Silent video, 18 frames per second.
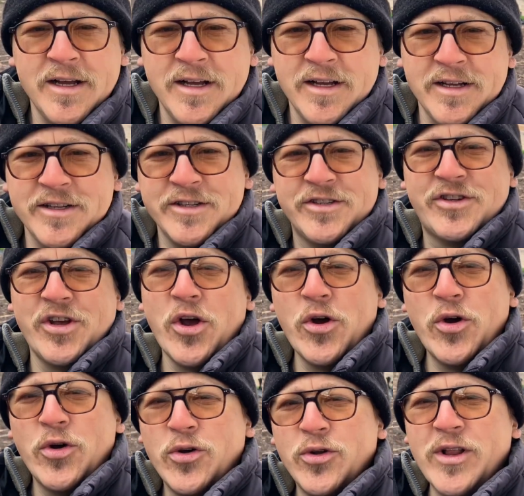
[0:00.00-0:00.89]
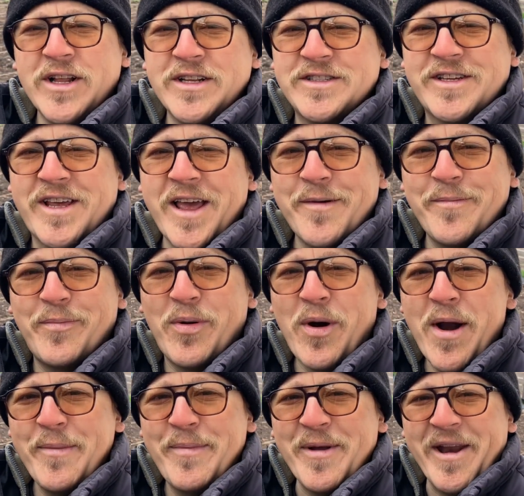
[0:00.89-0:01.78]
So let's get
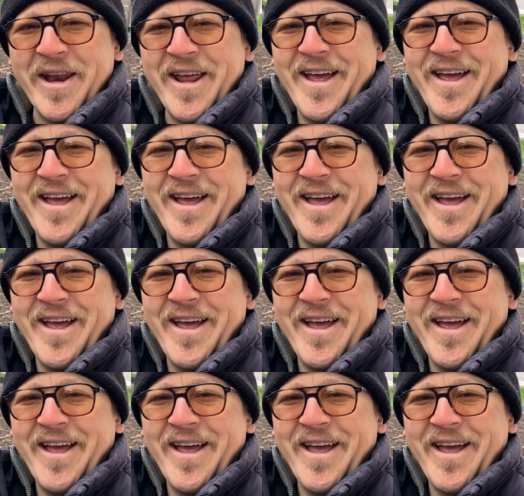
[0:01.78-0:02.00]
prepping.